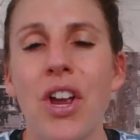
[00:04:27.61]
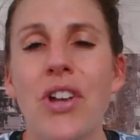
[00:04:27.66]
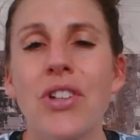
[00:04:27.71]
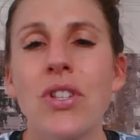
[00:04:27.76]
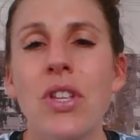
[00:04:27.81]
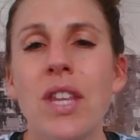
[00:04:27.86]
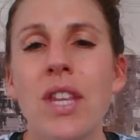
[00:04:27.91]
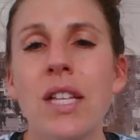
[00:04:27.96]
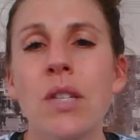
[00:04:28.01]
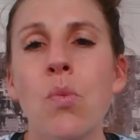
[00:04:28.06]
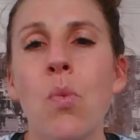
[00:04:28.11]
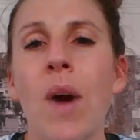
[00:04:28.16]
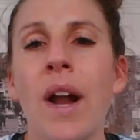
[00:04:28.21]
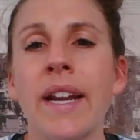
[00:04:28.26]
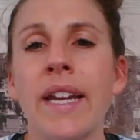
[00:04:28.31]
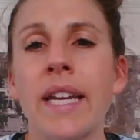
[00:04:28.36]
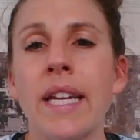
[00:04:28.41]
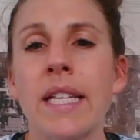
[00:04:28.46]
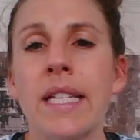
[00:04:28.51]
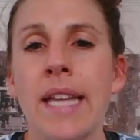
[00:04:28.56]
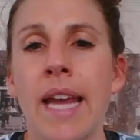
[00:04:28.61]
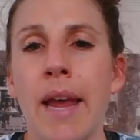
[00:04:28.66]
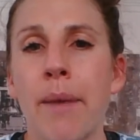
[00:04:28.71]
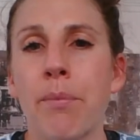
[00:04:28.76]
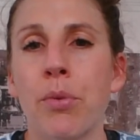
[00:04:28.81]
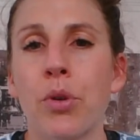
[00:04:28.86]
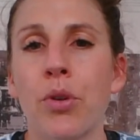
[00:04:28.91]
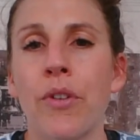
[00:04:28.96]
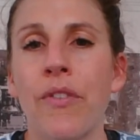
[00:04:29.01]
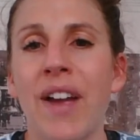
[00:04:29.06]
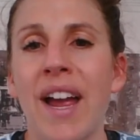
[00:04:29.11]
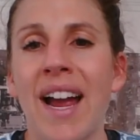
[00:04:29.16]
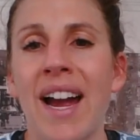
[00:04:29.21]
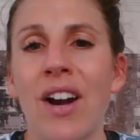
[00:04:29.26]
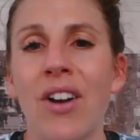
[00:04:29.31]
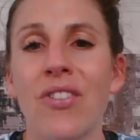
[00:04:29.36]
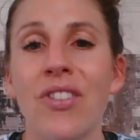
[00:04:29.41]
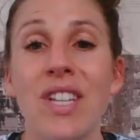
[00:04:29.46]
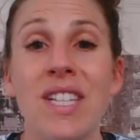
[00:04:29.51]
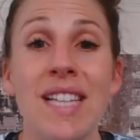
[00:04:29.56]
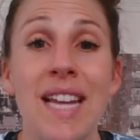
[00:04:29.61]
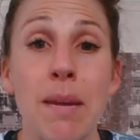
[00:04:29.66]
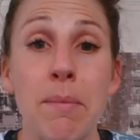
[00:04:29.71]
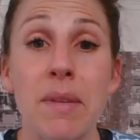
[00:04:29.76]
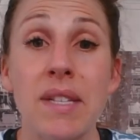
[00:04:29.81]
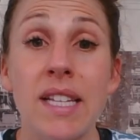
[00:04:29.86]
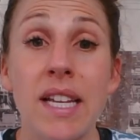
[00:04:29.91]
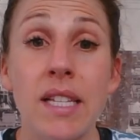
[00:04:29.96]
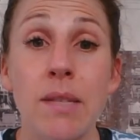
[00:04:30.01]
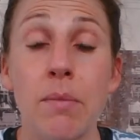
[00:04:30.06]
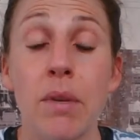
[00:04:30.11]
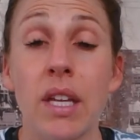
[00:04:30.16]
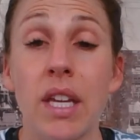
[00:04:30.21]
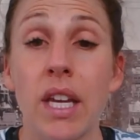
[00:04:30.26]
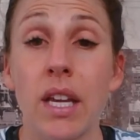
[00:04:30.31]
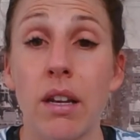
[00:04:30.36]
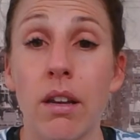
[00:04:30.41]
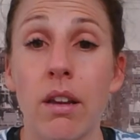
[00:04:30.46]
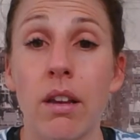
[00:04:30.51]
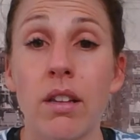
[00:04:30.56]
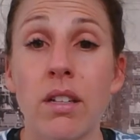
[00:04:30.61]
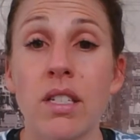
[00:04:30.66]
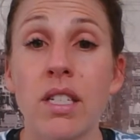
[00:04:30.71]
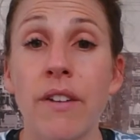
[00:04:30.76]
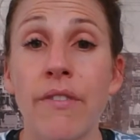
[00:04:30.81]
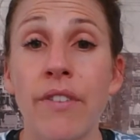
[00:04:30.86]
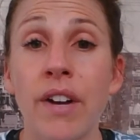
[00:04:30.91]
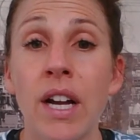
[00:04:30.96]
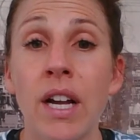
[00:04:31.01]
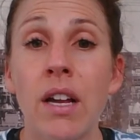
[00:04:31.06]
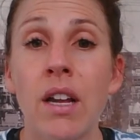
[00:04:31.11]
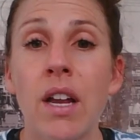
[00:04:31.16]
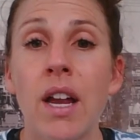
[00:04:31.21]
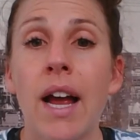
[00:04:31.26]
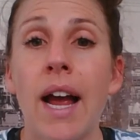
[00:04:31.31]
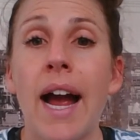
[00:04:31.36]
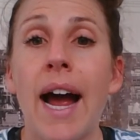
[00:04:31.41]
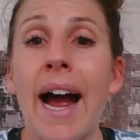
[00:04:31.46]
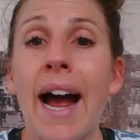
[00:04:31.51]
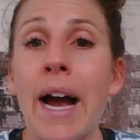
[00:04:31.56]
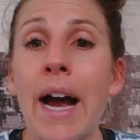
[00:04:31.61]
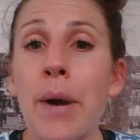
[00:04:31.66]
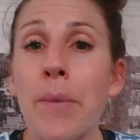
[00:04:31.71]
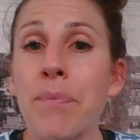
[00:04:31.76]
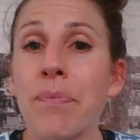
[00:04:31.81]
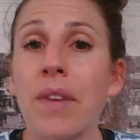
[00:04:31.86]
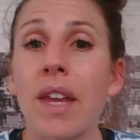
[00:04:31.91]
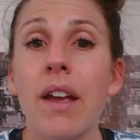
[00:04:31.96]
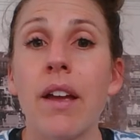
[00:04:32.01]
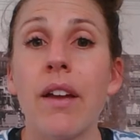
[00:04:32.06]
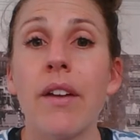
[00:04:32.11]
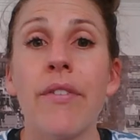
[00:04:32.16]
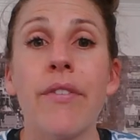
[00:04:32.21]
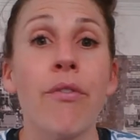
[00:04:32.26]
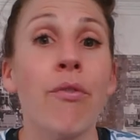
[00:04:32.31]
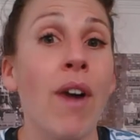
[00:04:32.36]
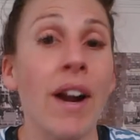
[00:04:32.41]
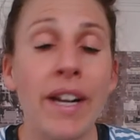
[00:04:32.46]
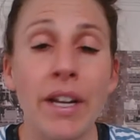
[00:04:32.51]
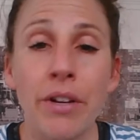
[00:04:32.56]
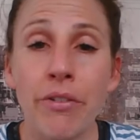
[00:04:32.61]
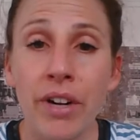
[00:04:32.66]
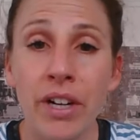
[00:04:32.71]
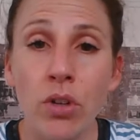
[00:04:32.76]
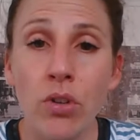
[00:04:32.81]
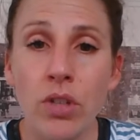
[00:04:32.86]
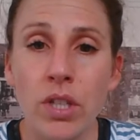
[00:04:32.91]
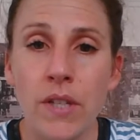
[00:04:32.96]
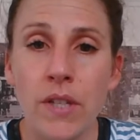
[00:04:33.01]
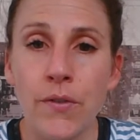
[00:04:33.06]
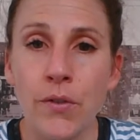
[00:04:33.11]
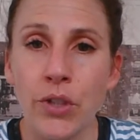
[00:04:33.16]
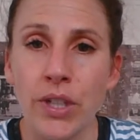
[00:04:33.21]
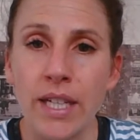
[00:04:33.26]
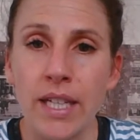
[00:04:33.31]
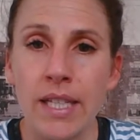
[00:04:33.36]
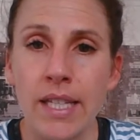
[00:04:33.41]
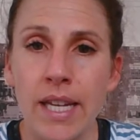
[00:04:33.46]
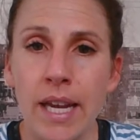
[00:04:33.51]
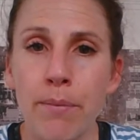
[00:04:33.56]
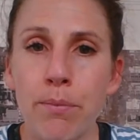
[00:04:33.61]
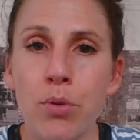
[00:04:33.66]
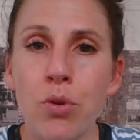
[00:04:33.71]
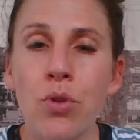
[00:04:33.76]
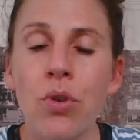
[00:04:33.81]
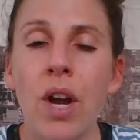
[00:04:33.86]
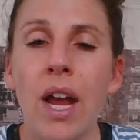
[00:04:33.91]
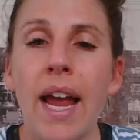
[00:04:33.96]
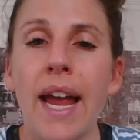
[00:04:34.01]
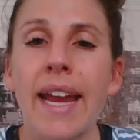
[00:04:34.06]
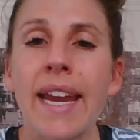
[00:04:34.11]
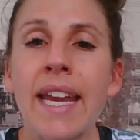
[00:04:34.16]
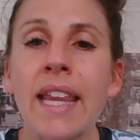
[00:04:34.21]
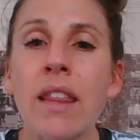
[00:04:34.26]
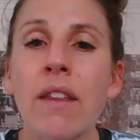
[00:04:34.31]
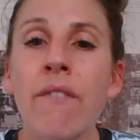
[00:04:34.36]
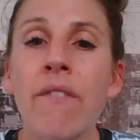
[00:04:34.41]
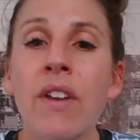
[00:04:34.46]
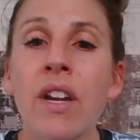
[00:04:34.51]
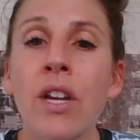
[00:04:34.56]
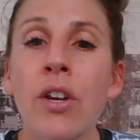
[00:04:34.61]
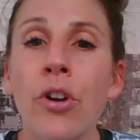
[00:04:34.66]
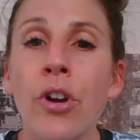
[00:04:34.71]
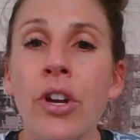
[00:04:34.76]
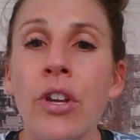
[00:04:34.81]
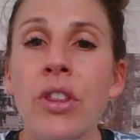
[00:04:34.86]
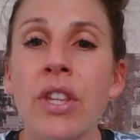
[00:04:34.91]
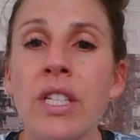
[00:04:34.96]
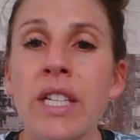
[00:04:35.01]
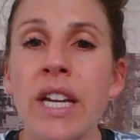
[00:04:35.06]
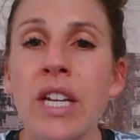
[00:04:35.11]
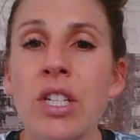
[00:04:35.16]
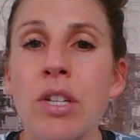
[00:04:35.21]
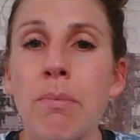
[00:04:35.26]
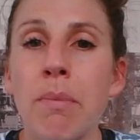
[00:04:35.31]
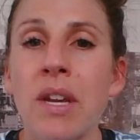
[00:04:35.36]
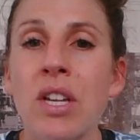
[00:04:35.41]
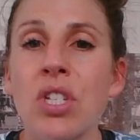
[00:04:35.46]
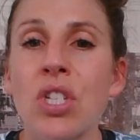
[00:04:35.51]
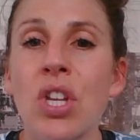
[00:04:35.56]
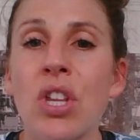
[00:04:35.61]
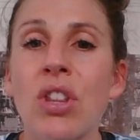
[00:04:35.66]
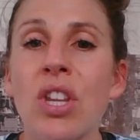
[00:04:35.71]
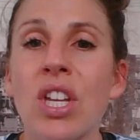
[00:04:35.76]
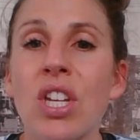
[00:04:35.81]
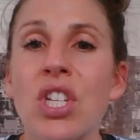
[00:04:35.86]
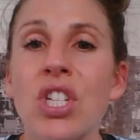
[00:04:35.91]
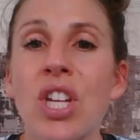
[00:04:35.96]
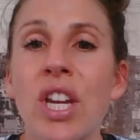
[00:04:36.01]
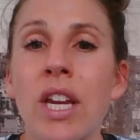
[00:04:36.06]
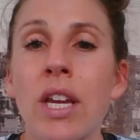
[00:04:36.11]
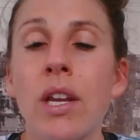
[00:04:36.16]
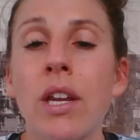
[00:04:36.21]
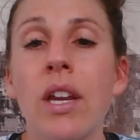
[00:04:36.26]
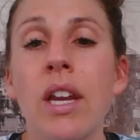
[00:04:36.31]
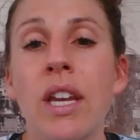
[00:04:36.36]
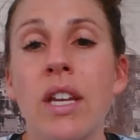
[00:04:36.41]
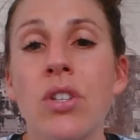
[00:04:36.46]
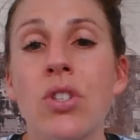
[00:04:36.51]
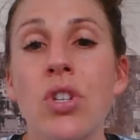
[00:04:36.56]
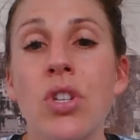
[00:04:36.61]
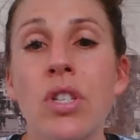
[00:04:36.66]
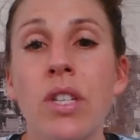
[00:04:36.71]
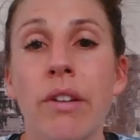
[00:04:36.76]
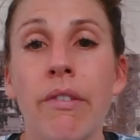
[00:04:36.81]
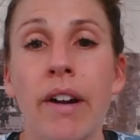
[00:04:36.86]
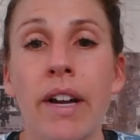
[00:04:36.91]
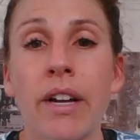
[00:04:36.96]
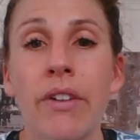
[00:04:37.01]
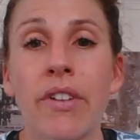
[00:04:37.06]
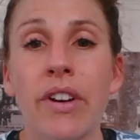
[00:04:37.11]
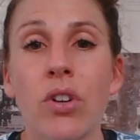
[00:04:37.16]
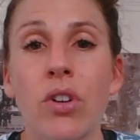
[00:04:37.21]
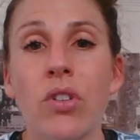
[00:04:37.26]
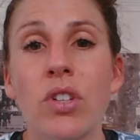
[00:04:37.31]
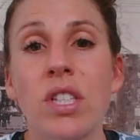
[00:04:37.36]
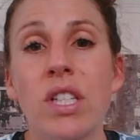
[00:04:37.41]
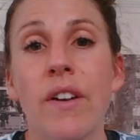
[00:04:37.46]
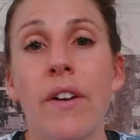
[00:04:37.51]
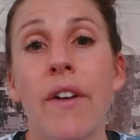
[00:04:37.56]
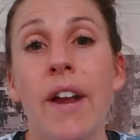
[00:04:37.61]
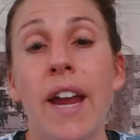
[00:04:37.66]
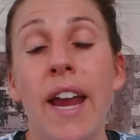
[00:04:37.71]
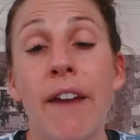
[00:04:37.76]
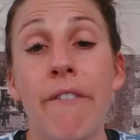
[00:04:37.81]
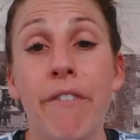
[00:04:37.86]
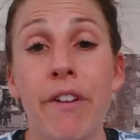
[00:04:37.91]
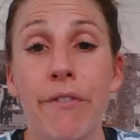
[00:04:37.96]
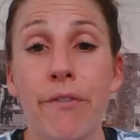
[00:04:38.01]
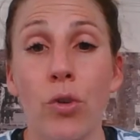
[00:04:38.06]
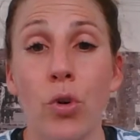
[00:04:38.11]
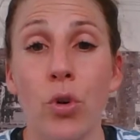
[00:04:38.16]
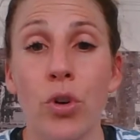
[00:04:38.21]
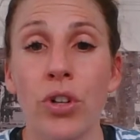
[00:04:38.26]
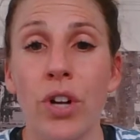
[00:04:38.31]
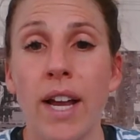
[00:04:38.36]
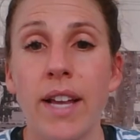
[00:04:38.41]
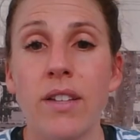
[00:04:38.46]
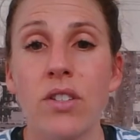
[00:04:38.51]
So there's one example of how the same assessment can differ. Running records, for example, in the video, the teacher mentioned that she is using running records every fortnight.